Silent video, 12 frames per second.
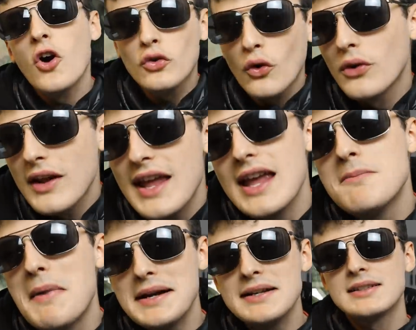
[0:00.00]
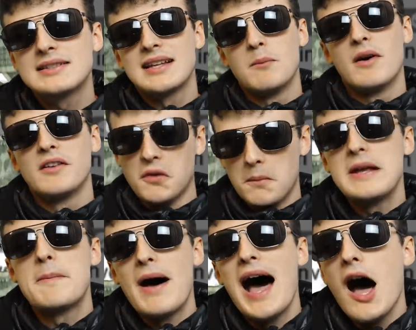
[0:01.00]
donating money to someone to be a
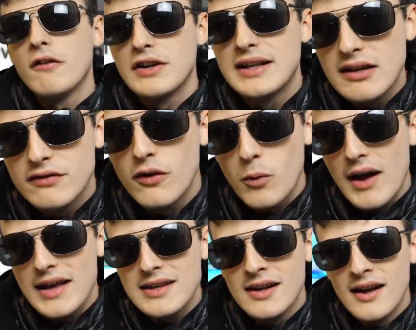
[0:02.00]
part of a giveaway,